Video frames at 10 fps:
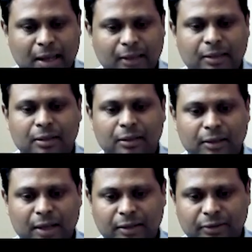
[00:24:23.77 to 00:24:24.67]
and
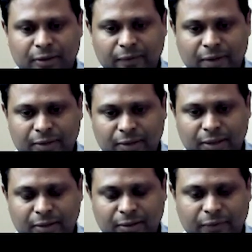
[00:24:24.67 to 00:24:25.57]
currently, I serve as
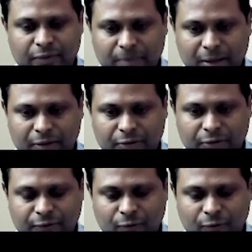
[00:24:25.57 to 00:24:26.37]
a service manager